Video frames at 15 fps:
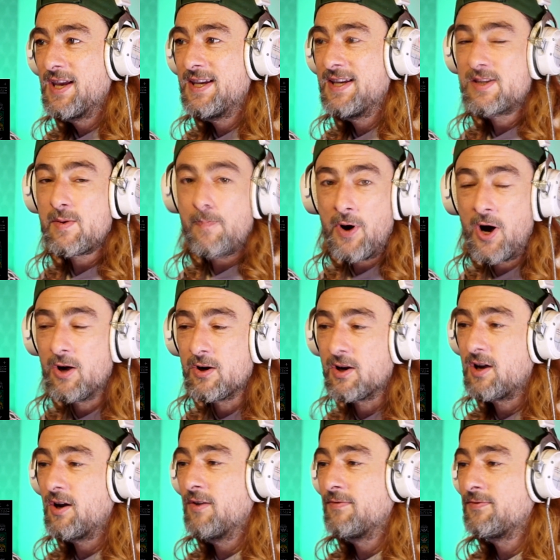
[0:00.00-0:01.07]
He's the
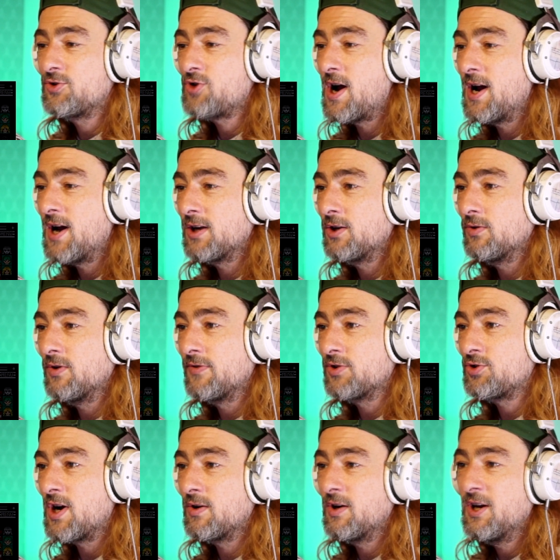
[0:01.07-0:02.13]
punk of
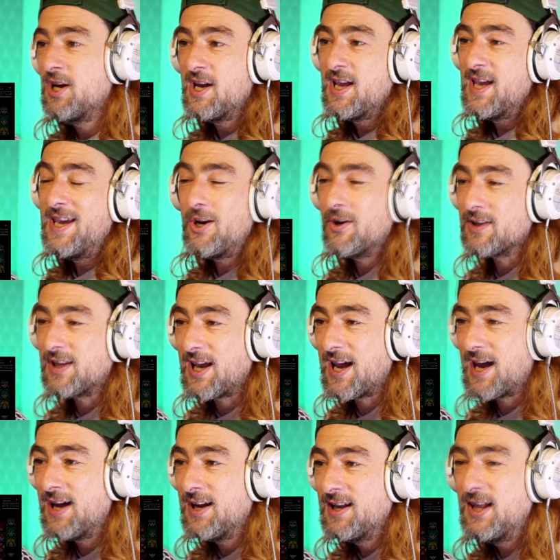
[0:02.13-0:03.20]
the triangle. He don't
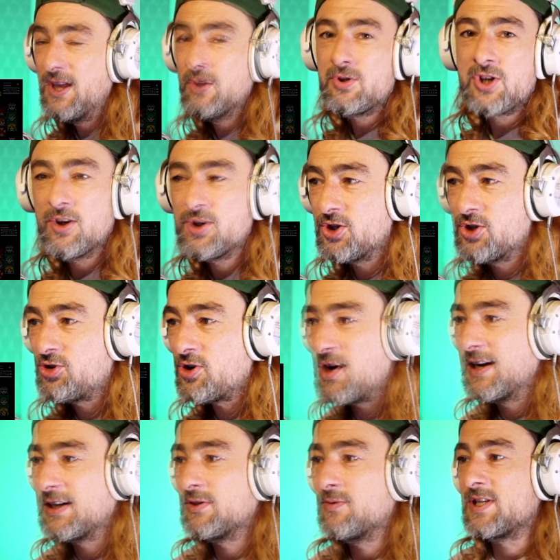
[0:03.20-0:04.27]
care. He'll touch the
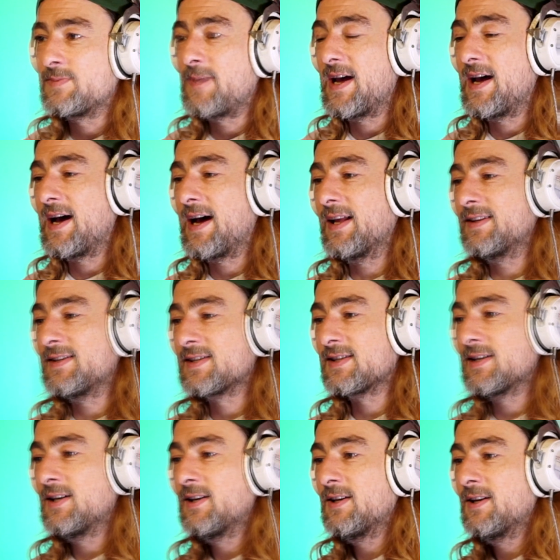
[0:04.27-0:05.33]
triangle with his bare
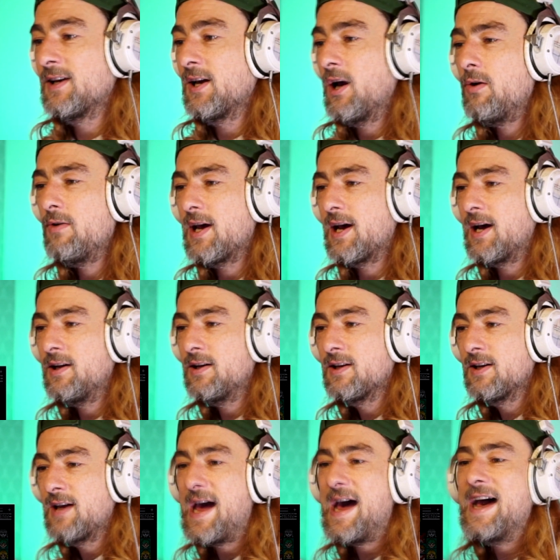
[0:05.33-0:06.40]
hands. Oh yeah,
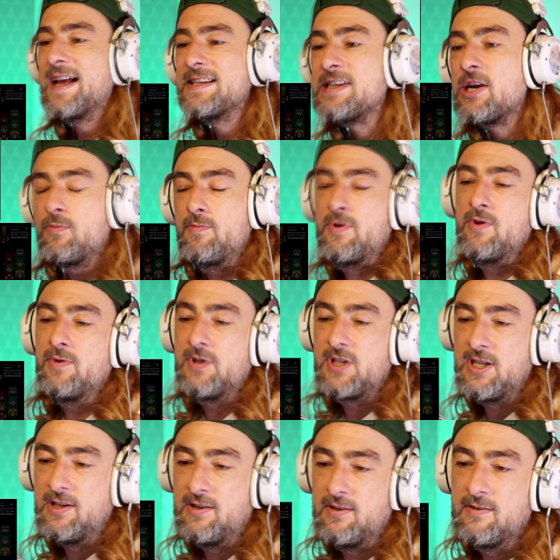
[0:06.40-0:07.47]
and he'll
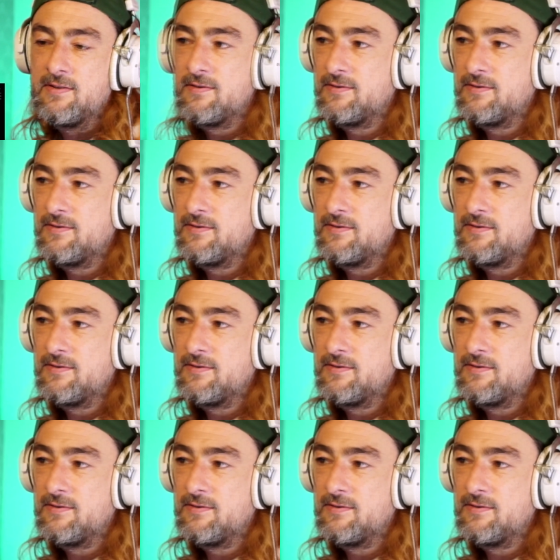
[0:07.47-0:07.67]
mute it.